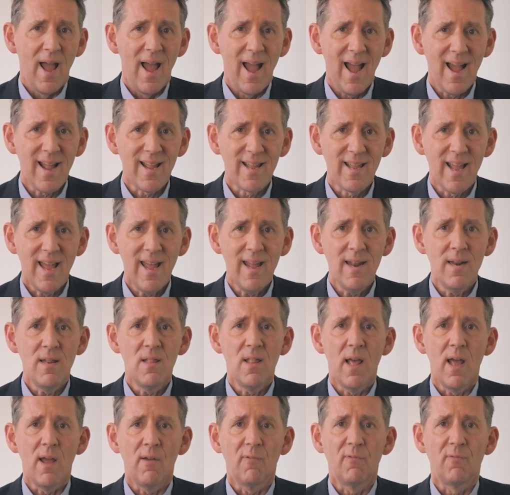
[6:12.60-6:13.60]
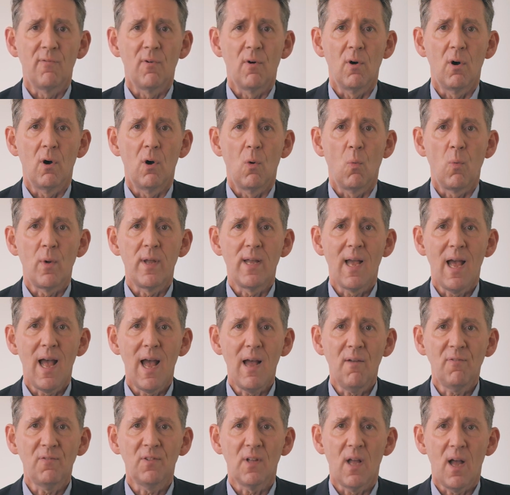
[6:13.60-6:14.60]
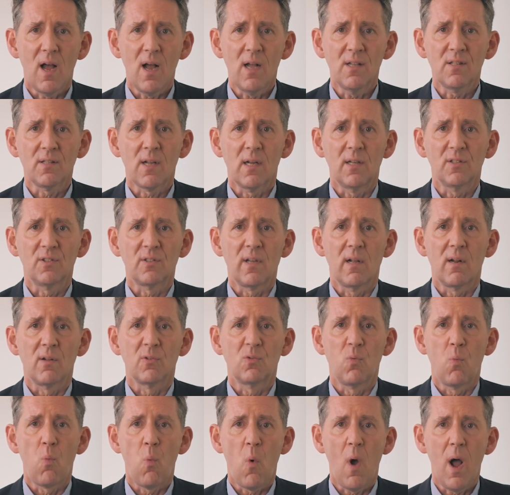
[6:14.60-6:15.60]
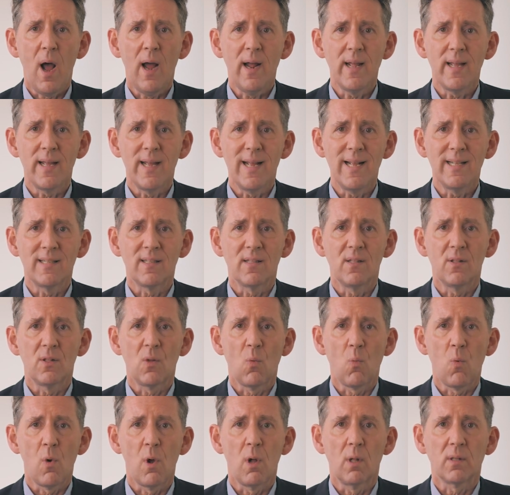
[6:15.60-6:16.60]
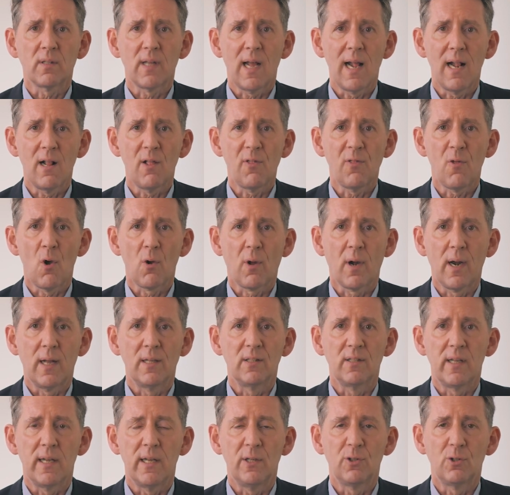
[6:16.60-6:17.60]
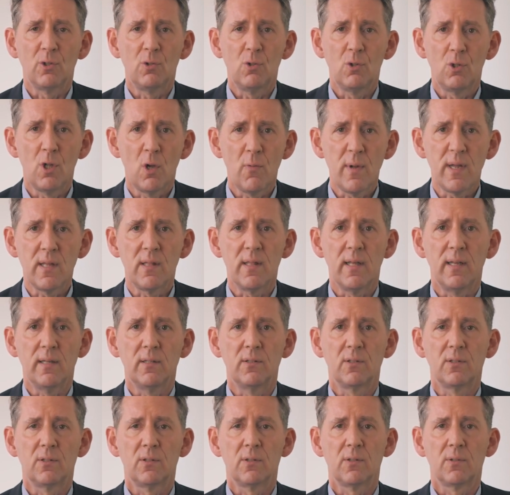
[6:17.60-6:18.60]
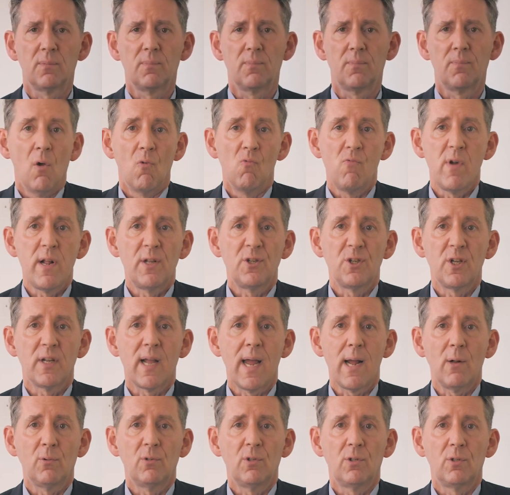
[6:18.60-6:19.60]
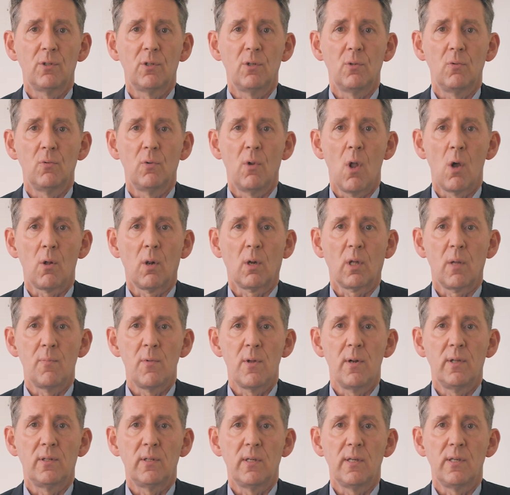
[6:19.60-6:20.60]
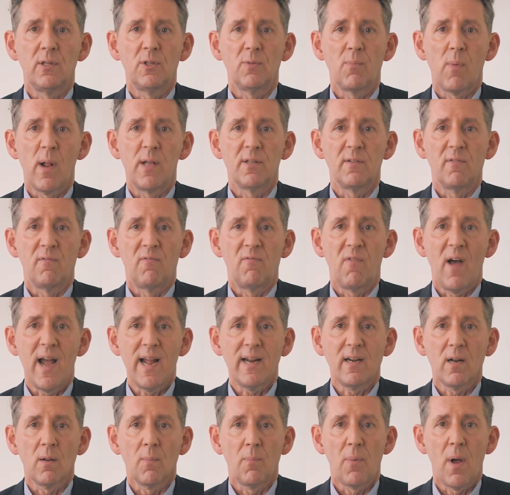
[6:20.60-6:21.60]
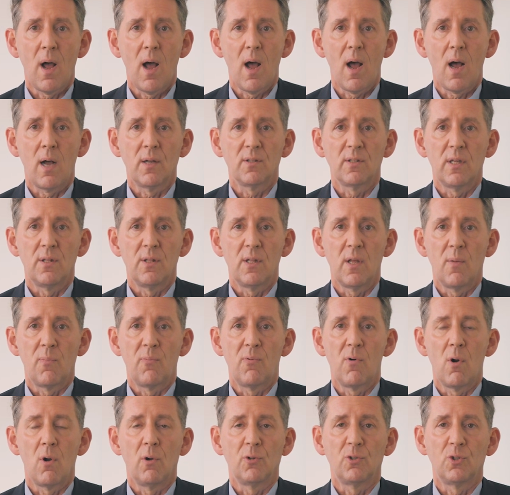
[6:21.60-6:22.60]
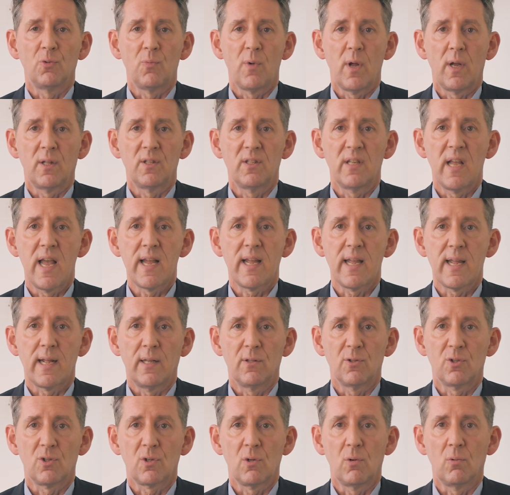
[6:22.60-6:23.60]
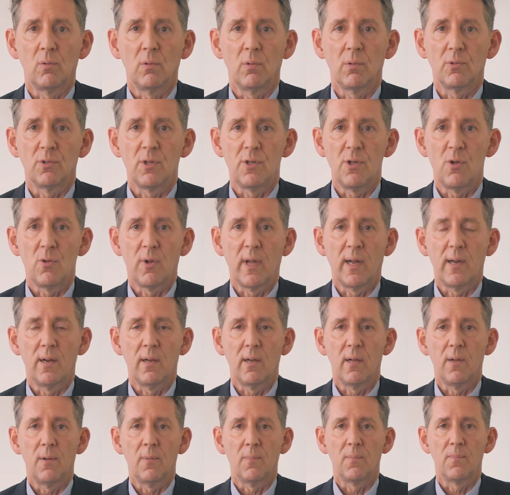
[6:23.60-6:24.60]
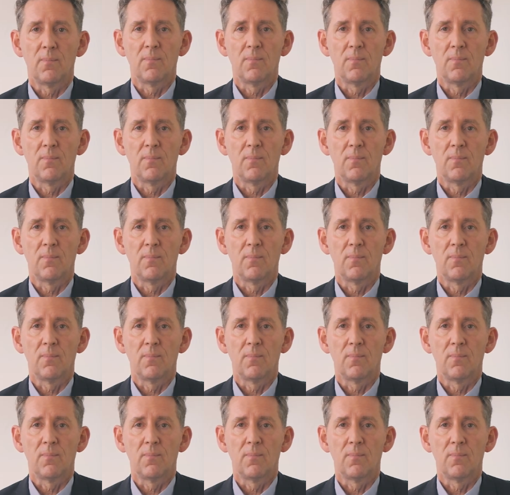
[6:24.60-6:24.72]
Again, therefore, we have to ask ourselves, why isn't the World Health Organization doing this? Reaching out to local communities plays a vital part in the approach we are taking in schools in Uganda.